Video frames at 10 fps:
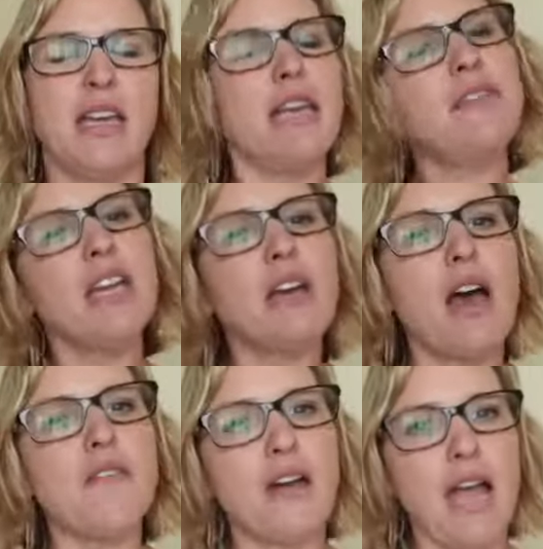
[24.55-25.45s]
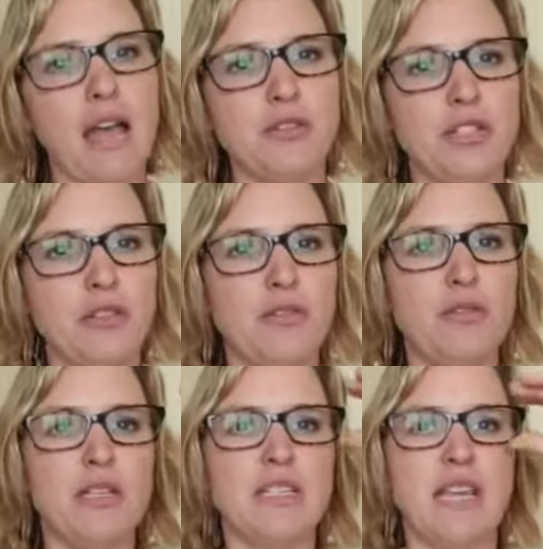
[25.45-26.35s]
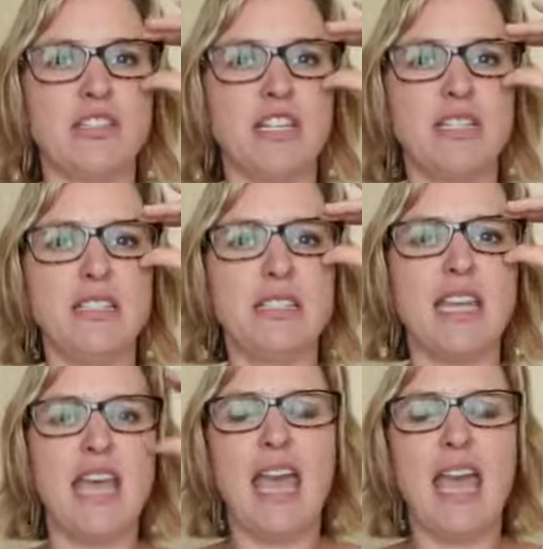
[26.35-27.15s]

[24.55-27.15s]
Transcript: kind of kick off our how-to sessions.